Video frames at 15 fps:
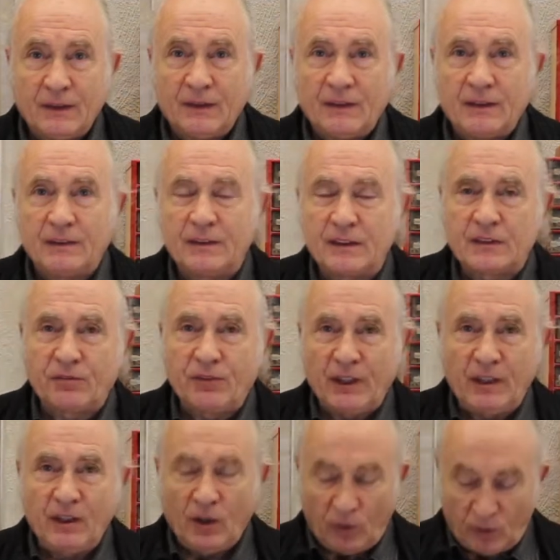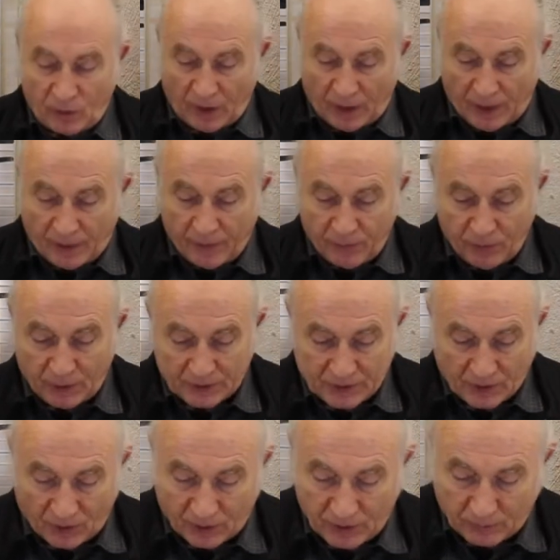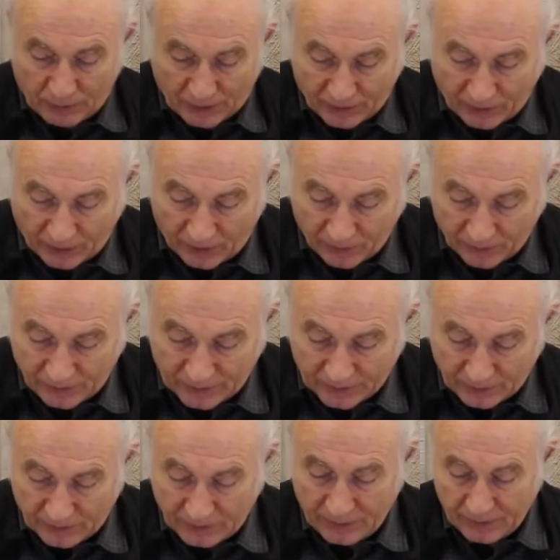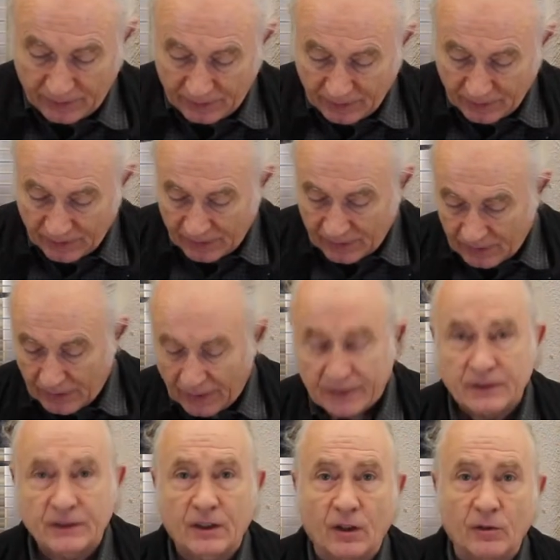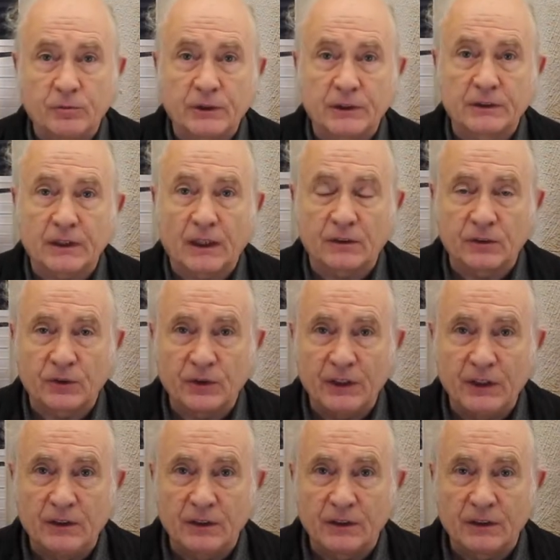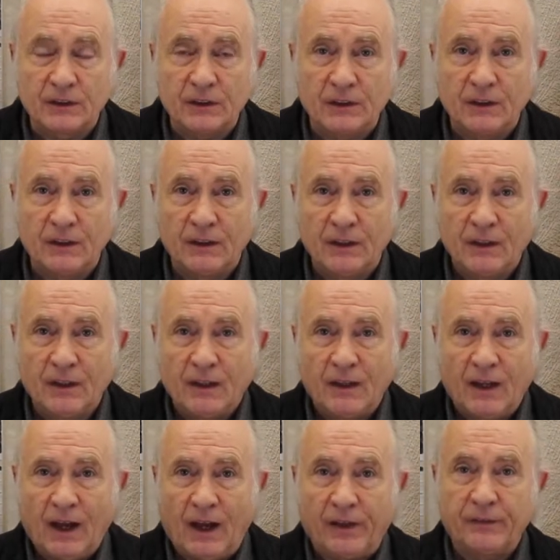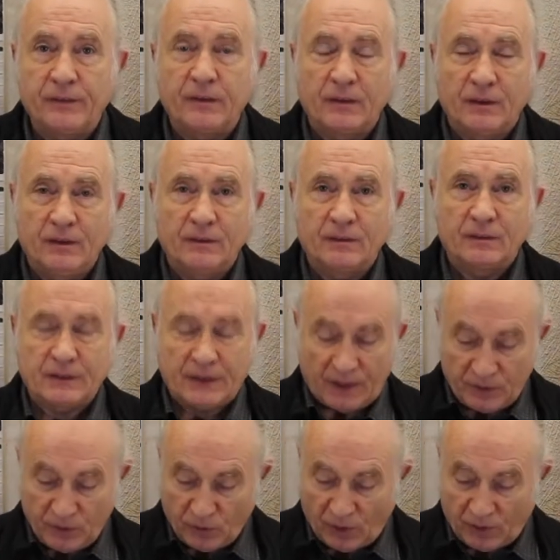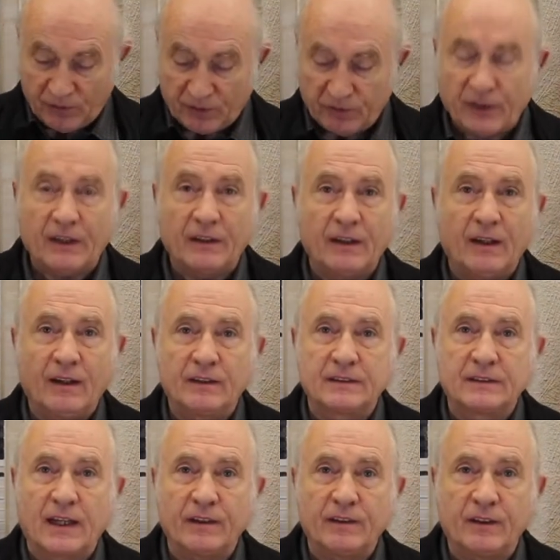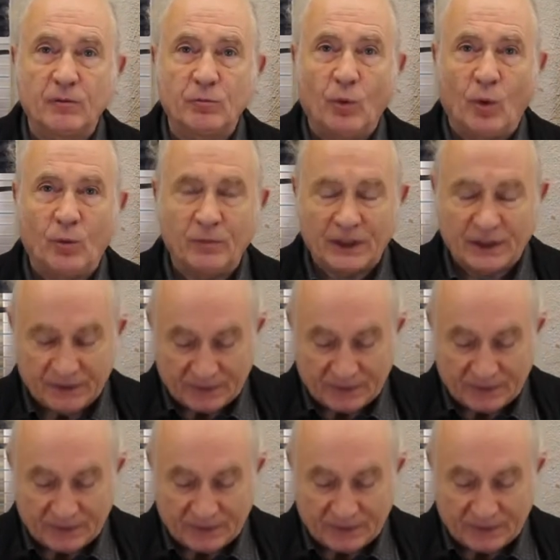In this video I will talk about how the light sculptures are treated and tell you of a very exciting moment.